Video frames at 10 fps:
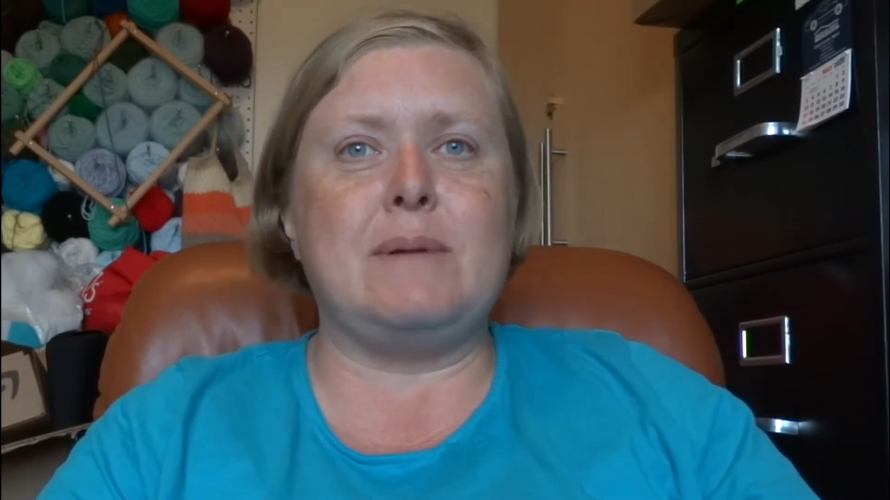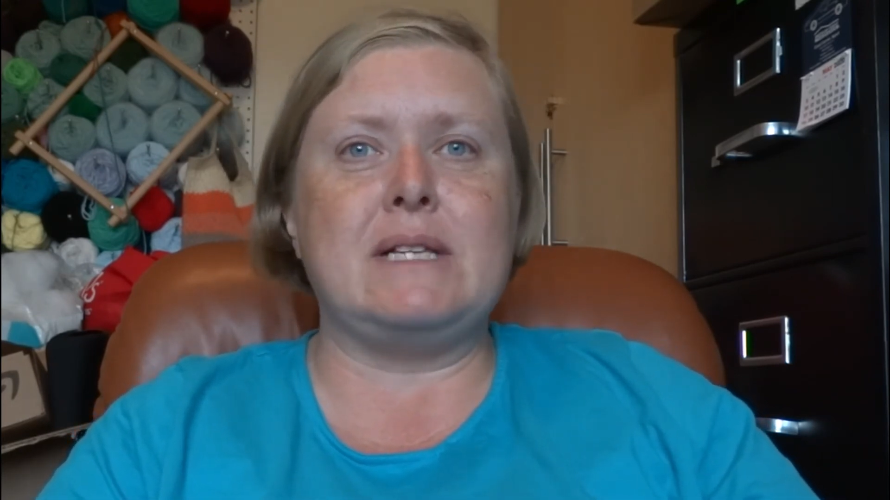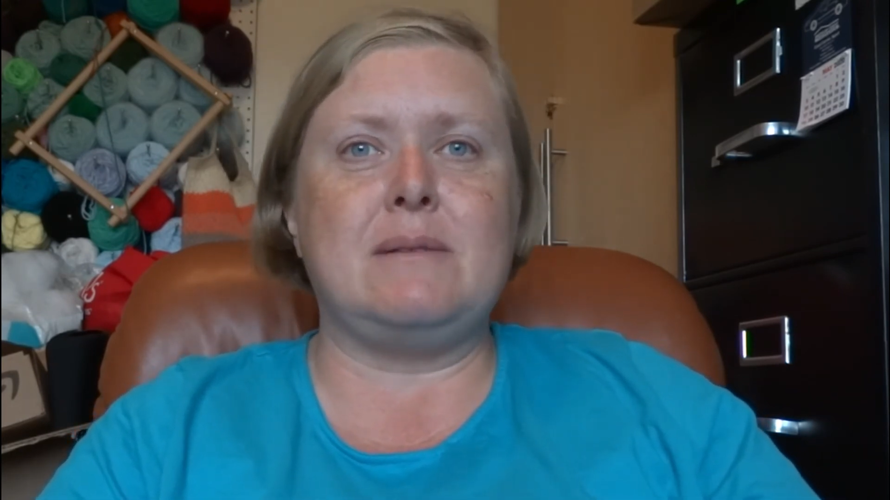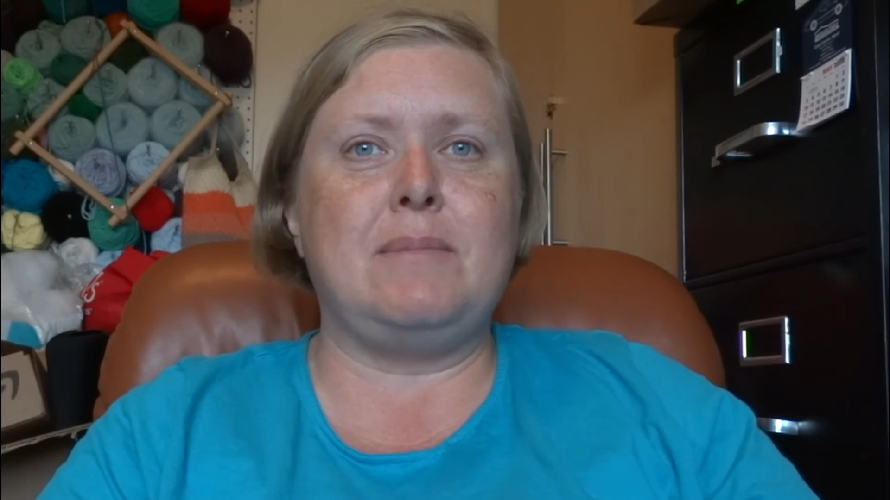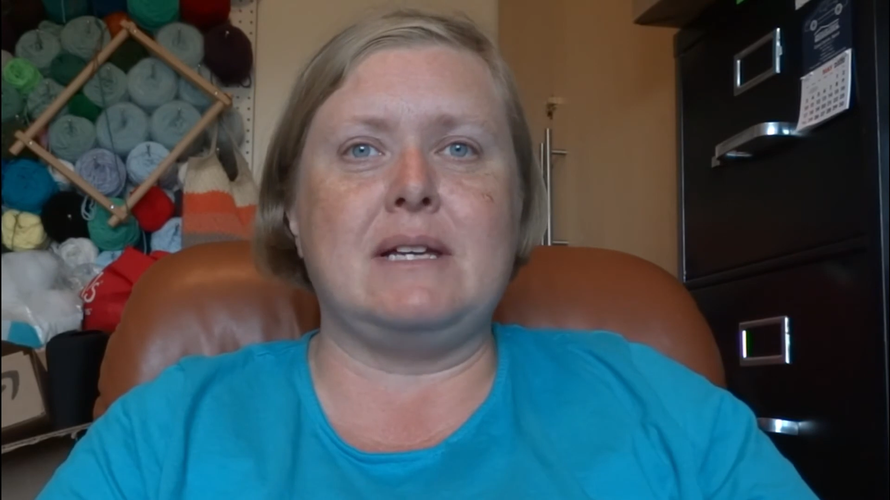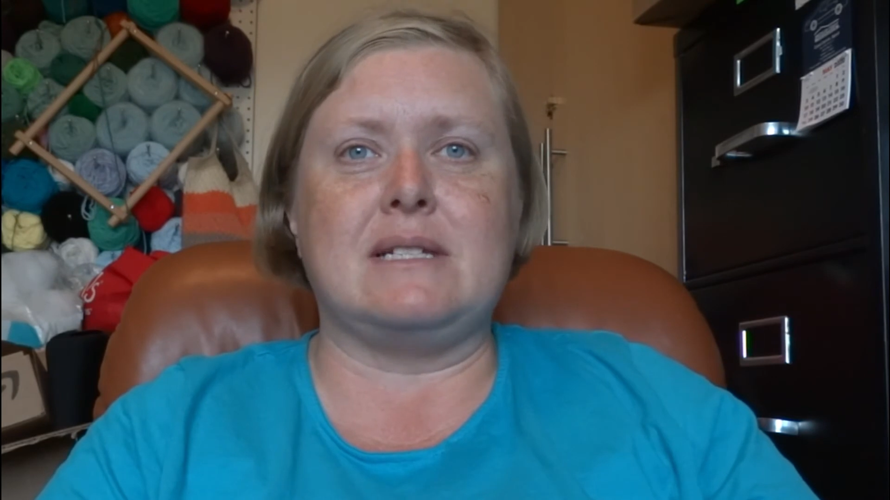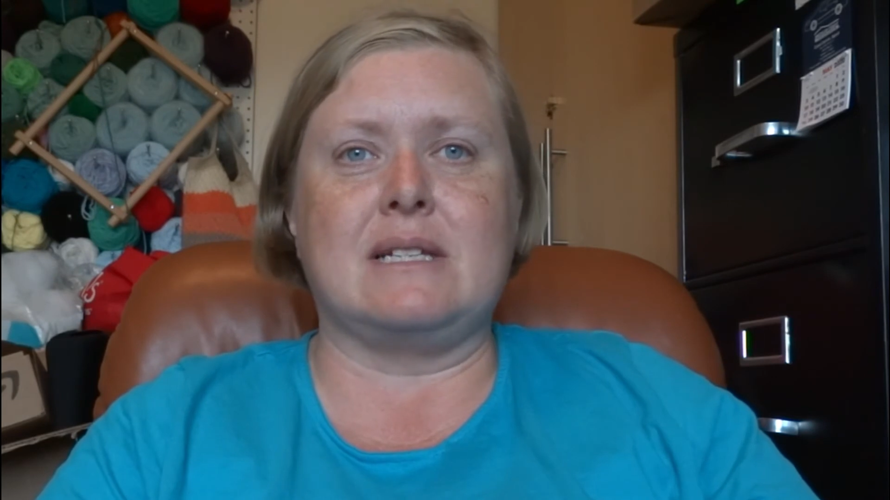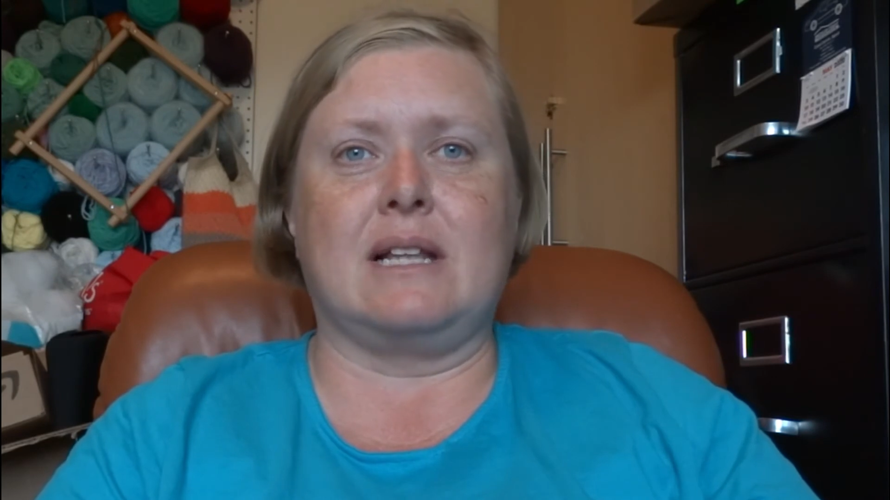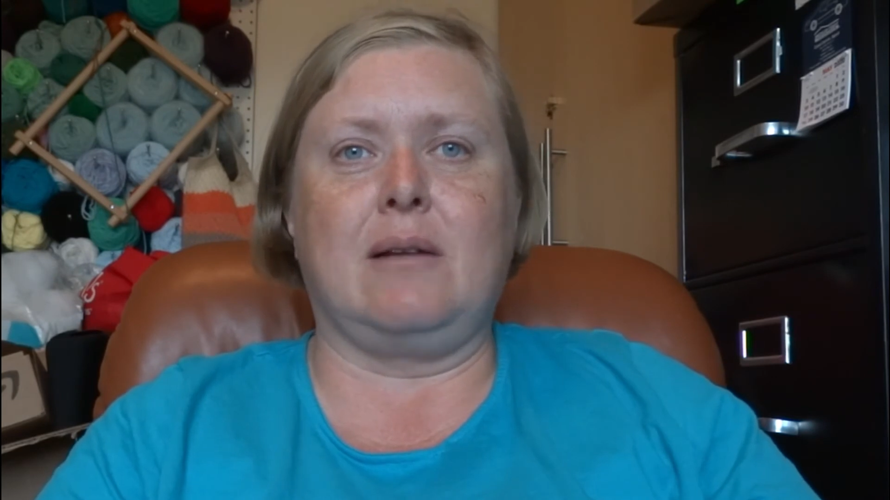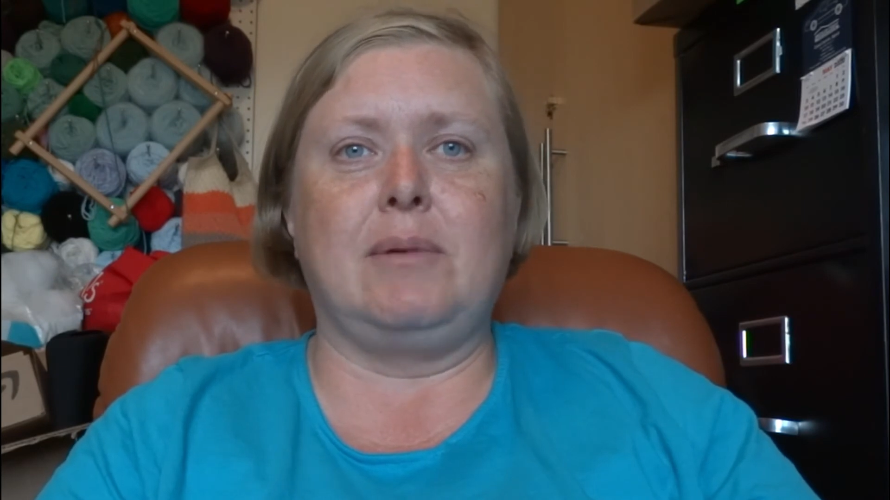bits and
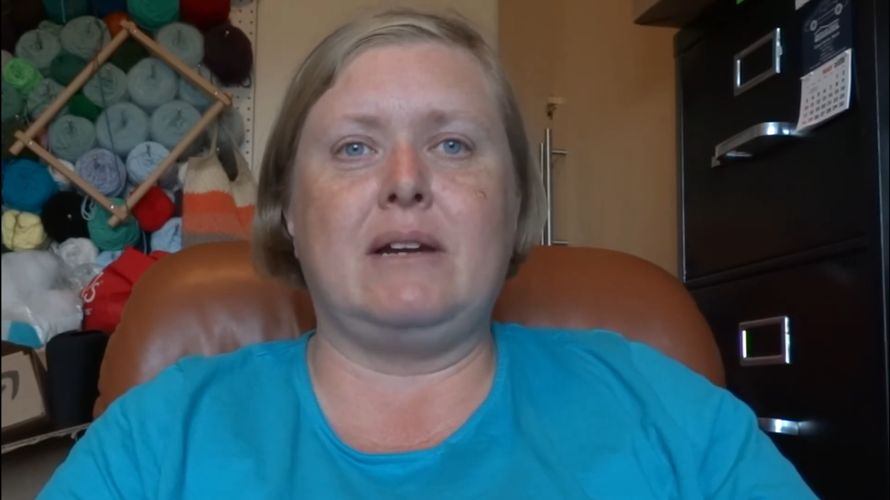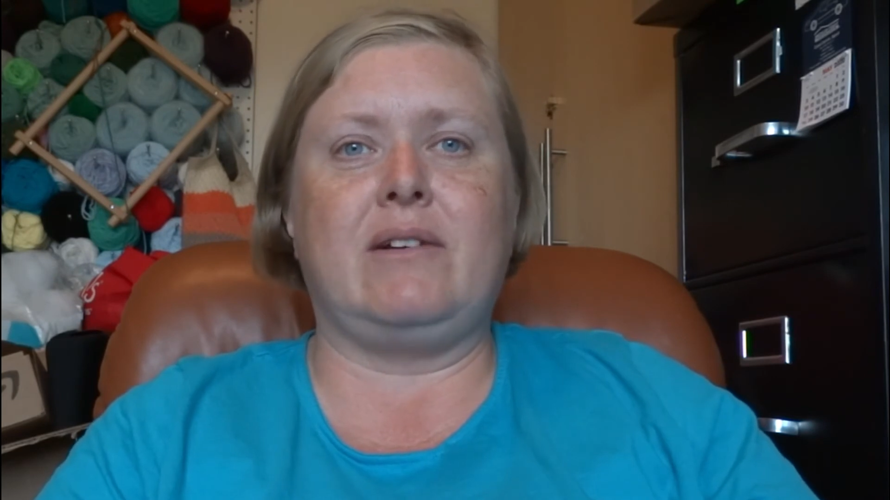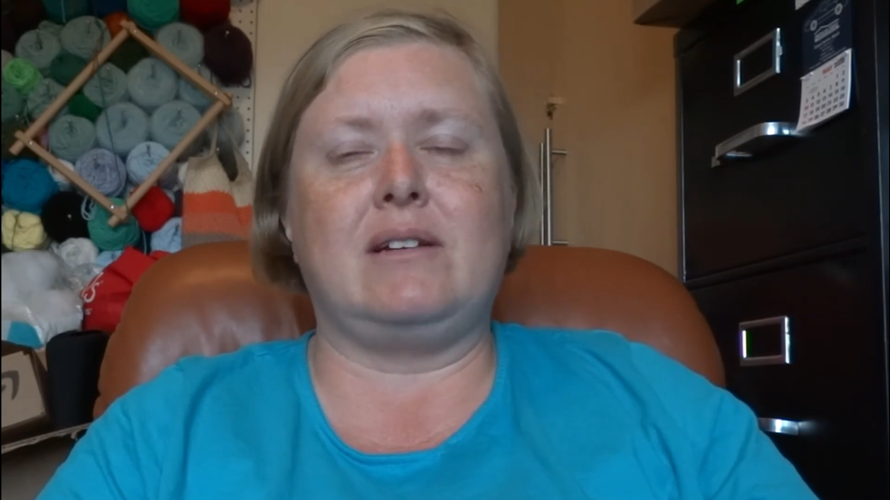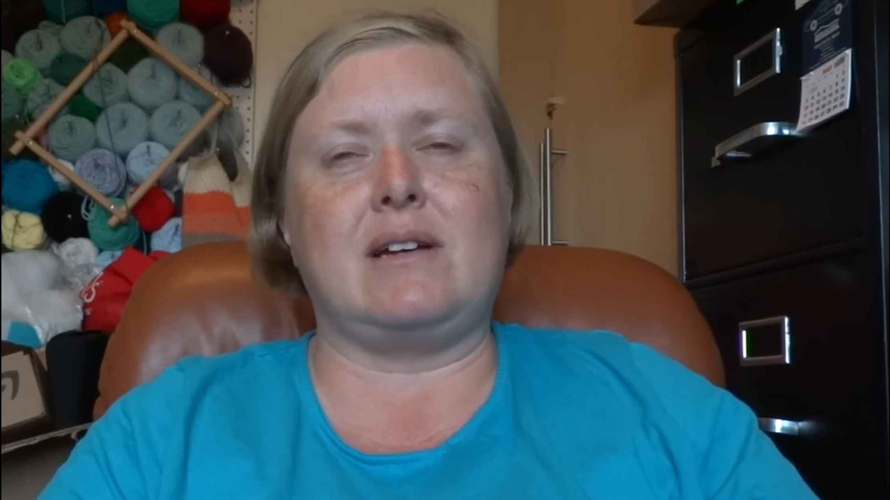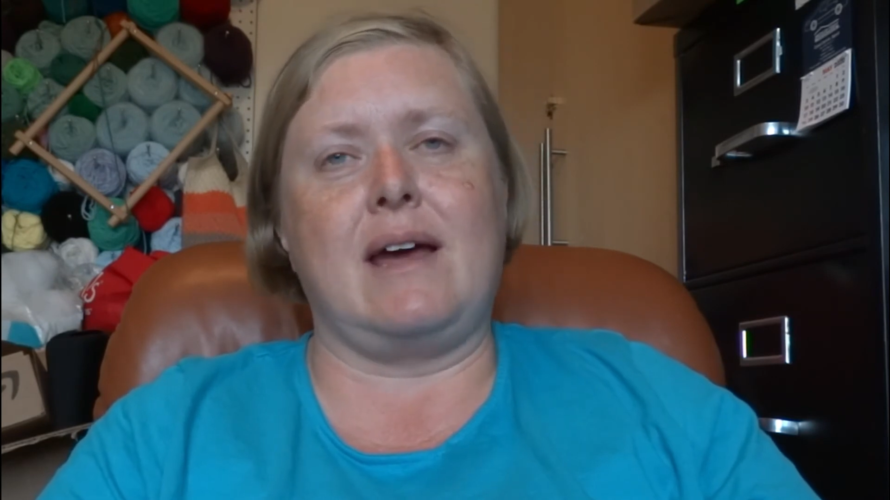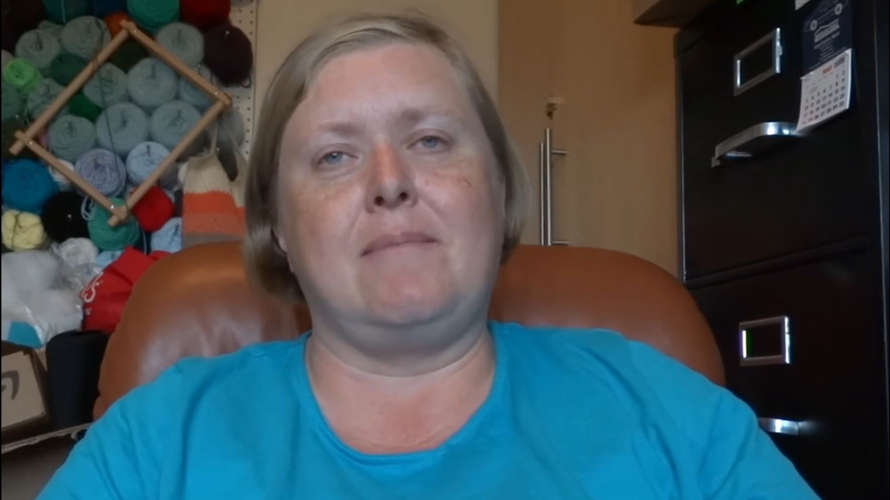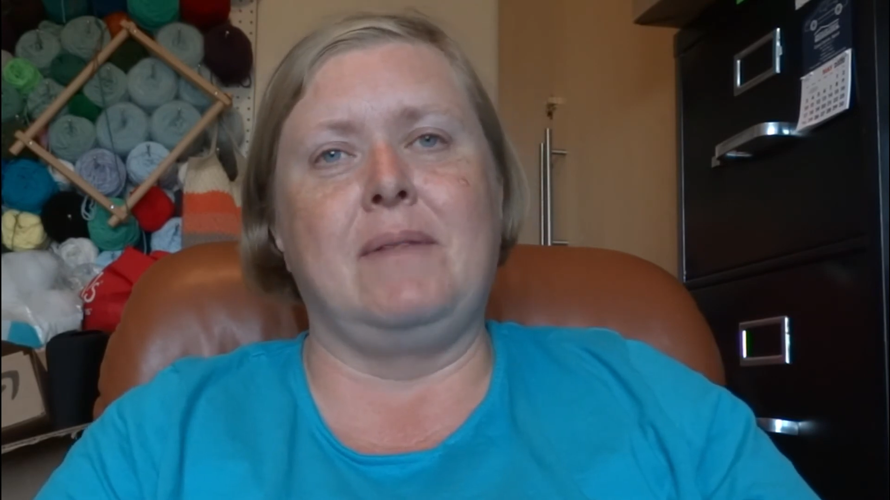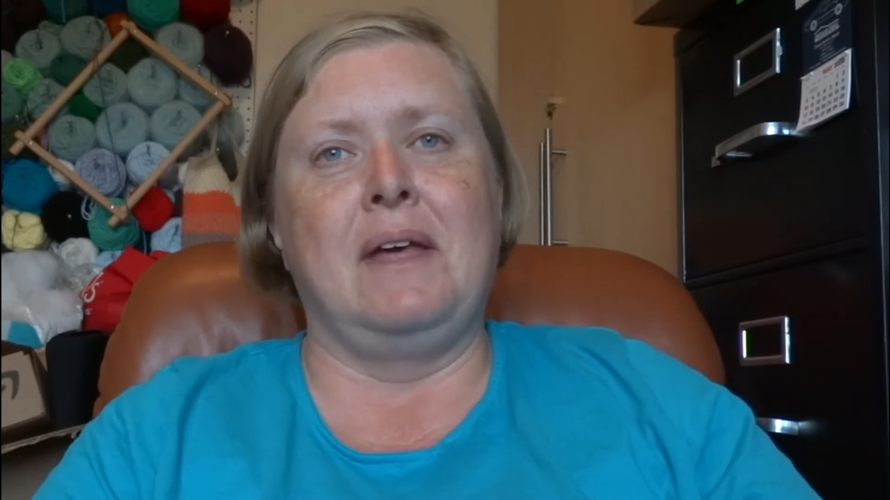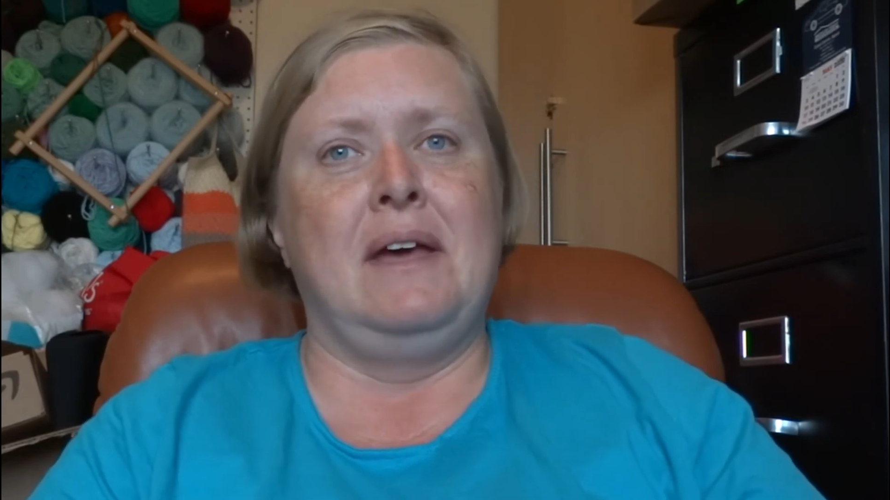pieces, a little bit at a time.